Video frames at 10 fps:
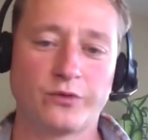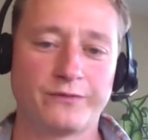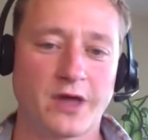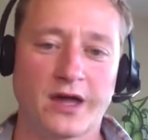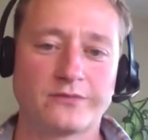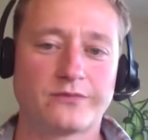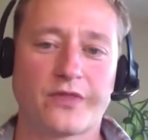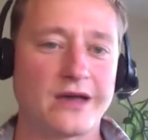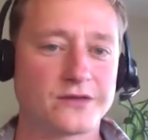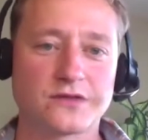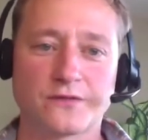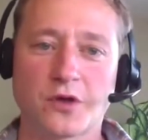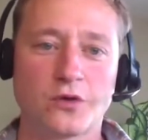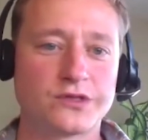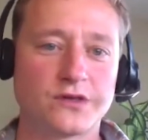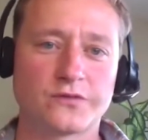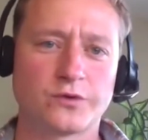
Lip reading: We've got thousands of coaches.